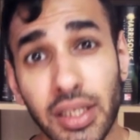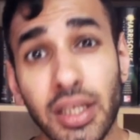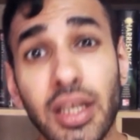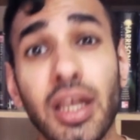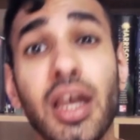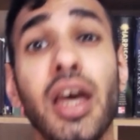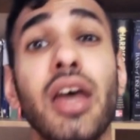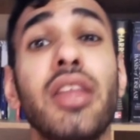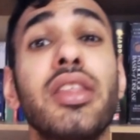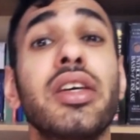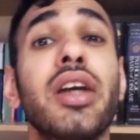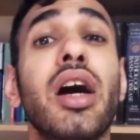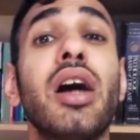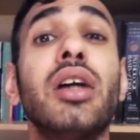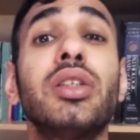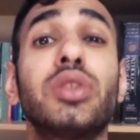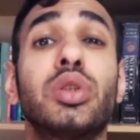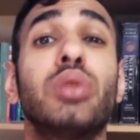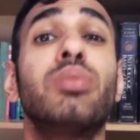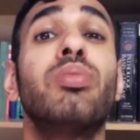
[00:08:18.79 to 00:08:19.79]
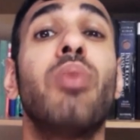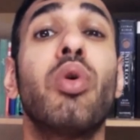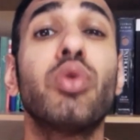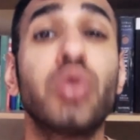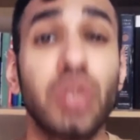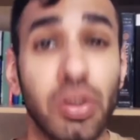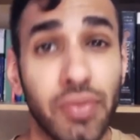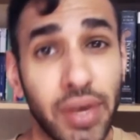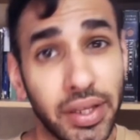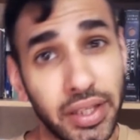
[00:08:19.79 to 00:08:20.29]
They also motivate
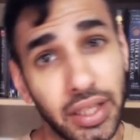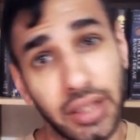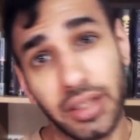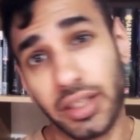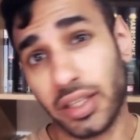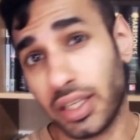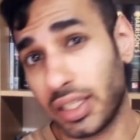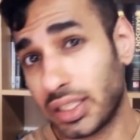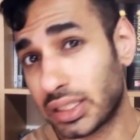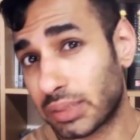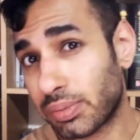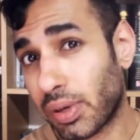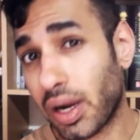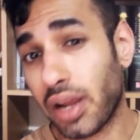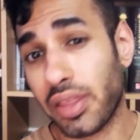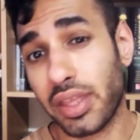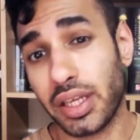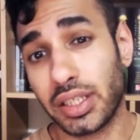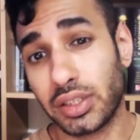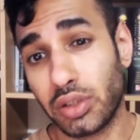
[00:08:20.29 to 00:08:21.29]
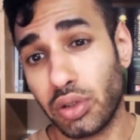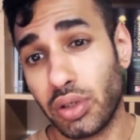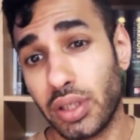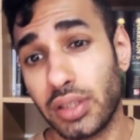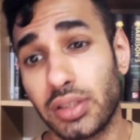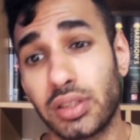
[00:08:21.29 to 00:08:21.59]
and inspire their students